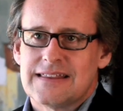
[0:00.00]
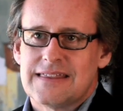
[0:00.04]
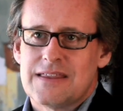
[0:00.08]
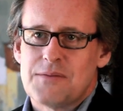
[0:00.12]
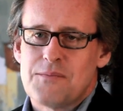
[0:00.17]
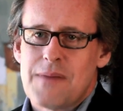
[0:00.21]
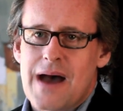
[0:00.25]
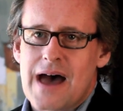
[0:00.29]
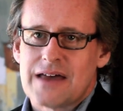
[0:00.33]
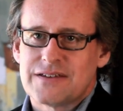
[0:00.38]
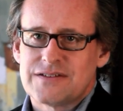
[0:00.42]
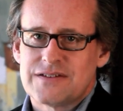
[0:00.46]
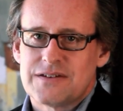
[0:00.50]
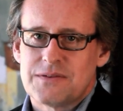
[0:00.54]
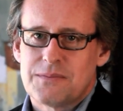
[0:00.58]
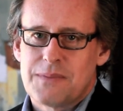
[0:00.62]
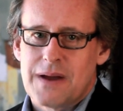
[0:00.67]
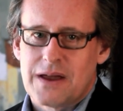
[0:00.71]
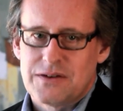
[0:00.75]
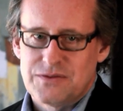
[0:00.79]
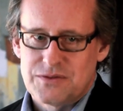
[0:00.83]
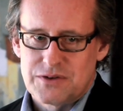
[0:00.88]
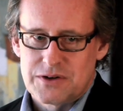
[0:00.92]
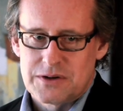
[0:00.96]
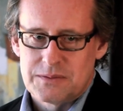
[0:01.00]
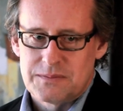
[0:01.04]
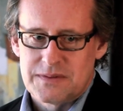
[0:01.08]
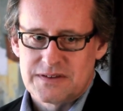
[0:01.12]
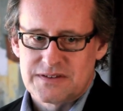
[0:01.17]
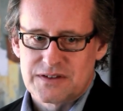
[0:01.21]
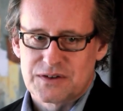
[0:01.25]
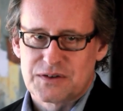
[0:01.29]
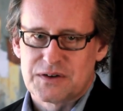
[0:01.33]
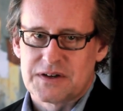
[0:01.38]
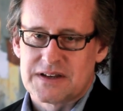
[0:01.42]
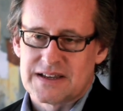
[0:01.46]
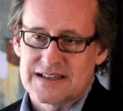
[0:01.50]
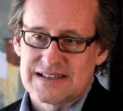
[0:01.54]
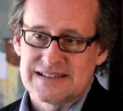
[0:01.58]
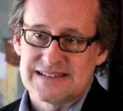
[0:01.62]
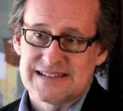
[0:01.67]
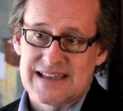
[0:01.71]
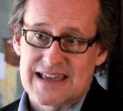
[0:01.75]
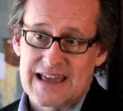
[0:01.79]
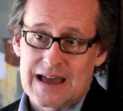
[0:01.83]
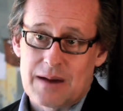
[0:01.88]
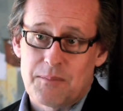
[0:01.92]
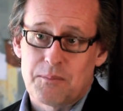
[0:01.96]
The master bedroom is a good
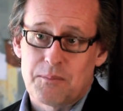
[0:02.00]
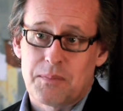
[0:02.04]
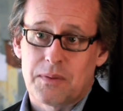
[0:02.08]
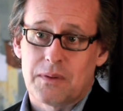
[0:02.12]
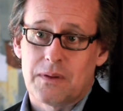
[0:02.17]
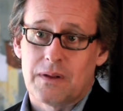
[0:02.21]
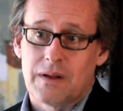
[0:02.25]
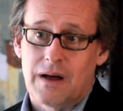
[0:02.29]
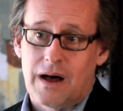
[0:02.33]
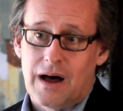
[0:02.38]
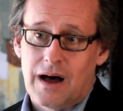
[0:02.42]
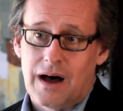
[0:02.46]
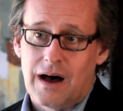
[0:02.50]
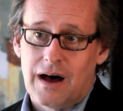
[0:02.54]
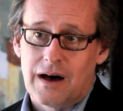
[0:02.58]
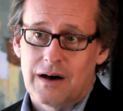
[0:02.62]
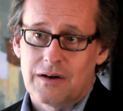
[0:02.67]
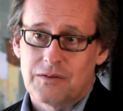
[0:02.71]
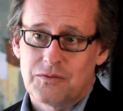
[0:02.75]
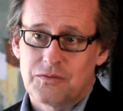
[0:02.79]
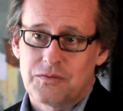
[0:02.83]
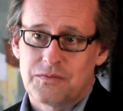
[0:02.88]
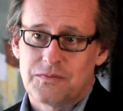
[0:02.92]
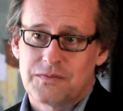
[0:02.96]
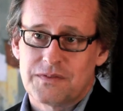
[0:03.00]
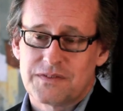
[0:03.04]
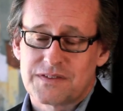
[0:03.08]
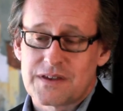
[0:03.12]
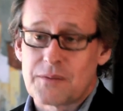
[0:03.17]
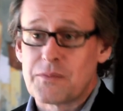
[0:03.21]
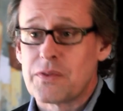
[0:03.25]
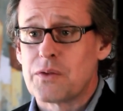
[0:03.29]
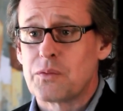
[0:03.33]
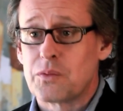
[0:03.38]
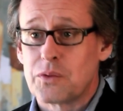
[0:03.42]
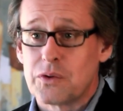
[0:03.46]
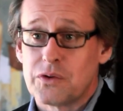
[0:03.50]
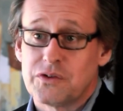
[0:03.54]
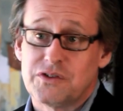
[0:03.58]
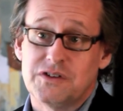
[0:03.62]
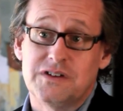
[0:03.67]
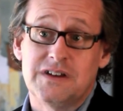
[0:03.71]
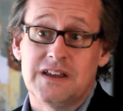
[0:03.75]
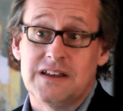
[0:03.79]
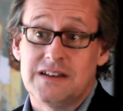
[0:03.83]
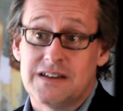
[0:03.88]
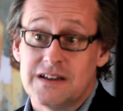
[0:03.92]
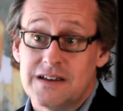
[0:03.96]
example of some of the rules you
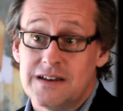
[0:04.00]
need to